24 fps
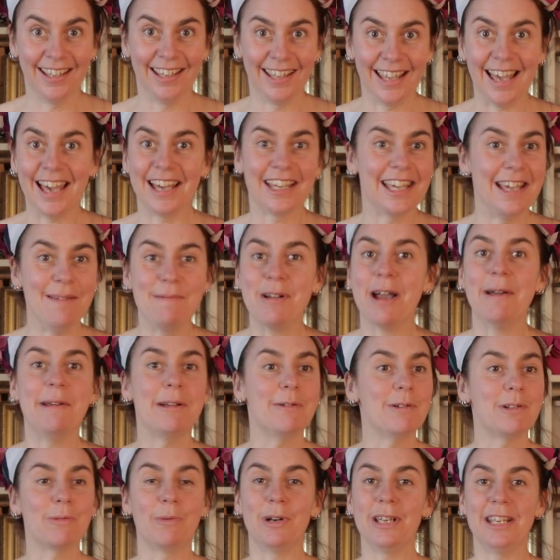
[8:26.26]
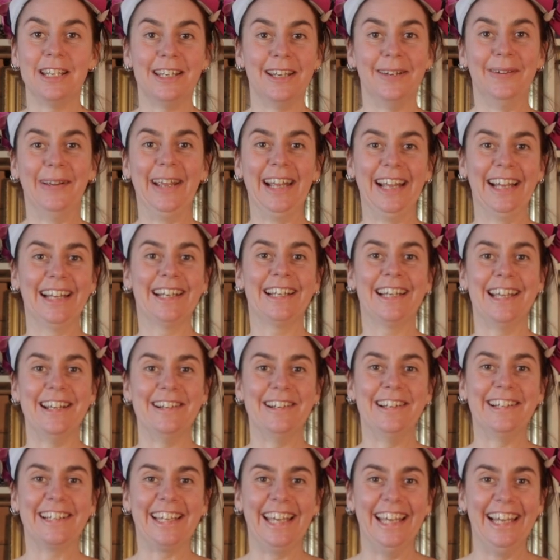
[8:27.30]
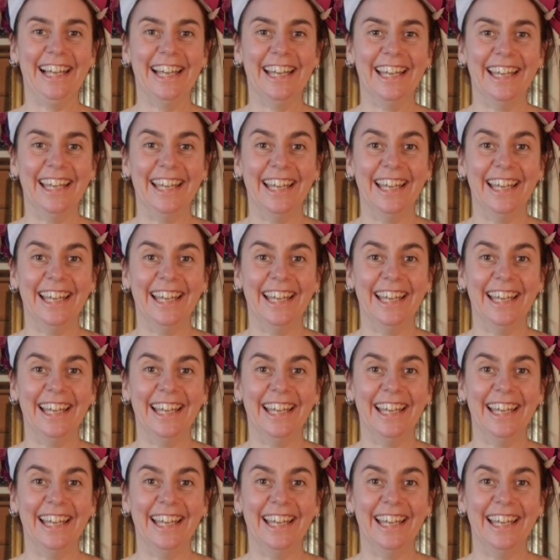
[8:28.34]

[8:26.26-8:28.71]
Yeah, keep going with what you're doing. Keep looking.